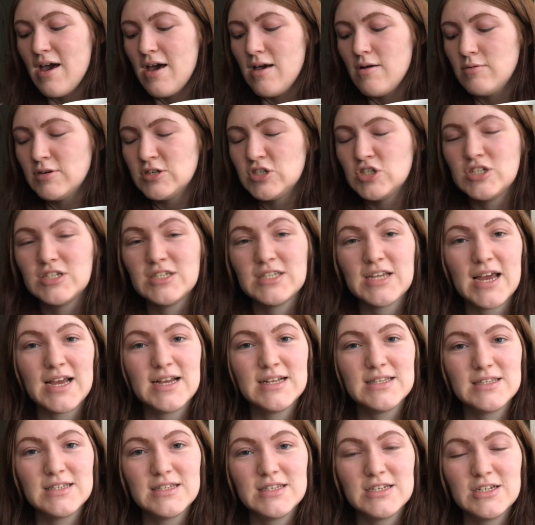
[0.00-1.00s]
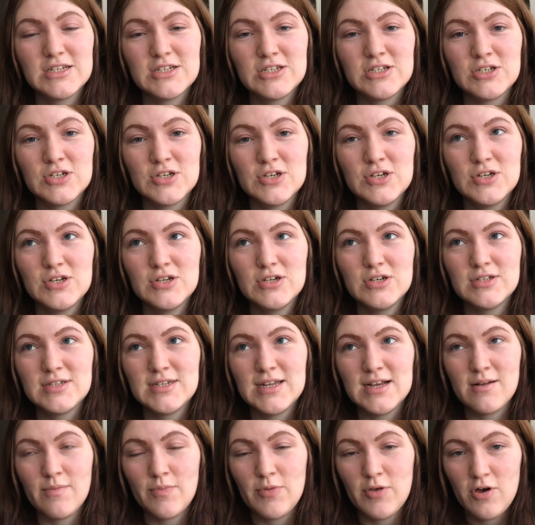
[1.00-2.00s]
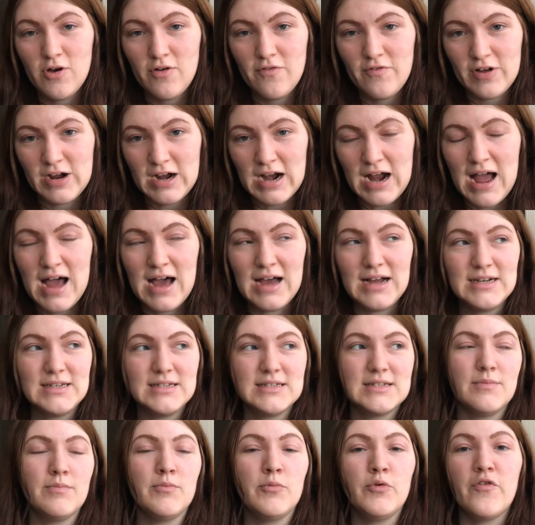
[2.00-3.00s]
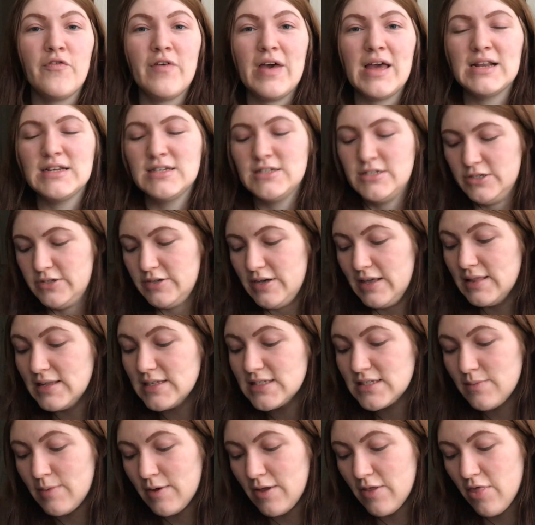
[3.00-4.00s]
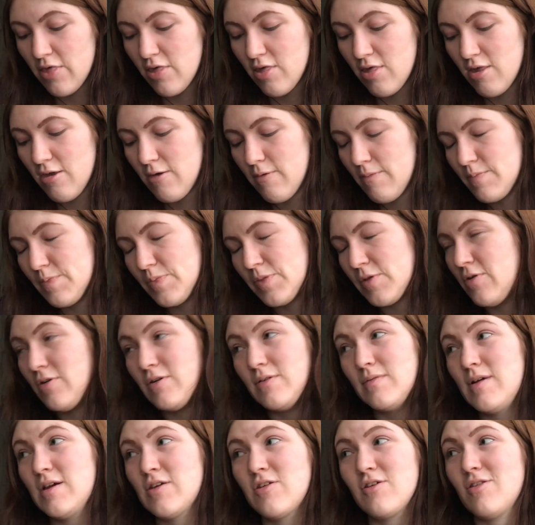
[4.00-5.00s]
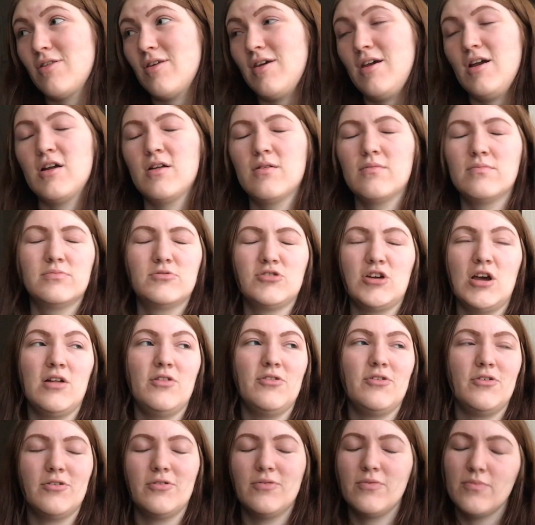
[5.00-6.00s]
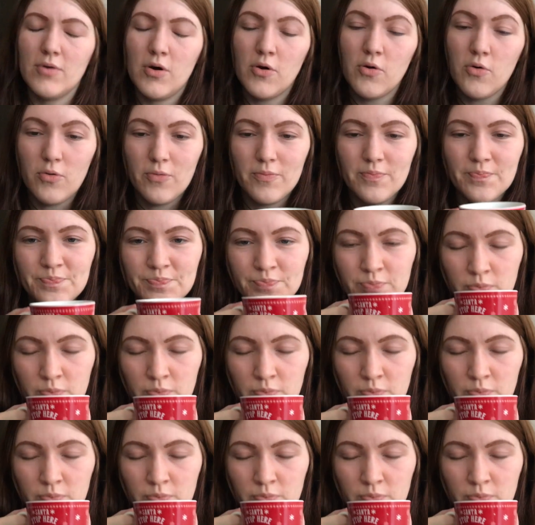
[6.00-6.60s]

when she decides to take up the offer and move into Elizabeth's, or I should say her childhood home.